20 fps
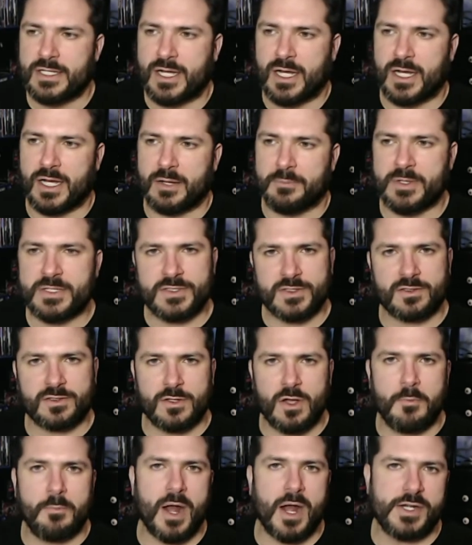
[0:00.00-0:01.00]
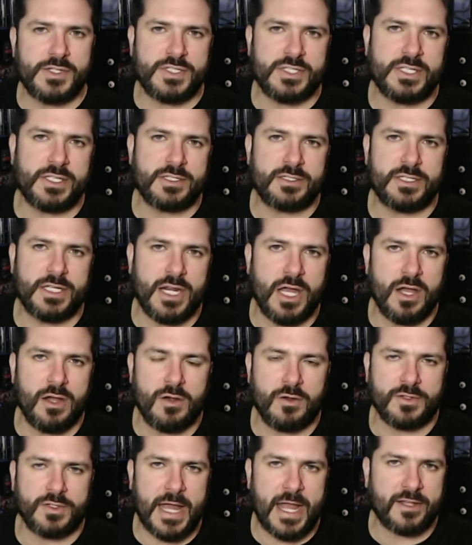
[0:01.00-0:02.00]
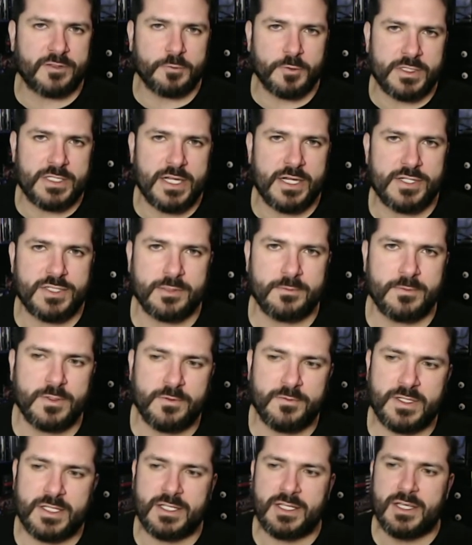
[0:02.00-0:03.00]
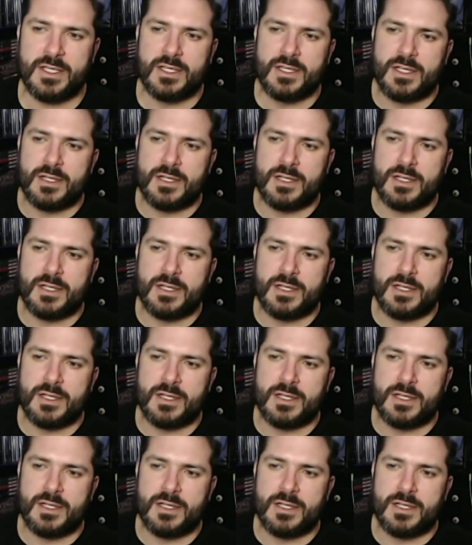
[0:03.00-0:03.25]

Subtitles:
but just low budget, exploitation movie.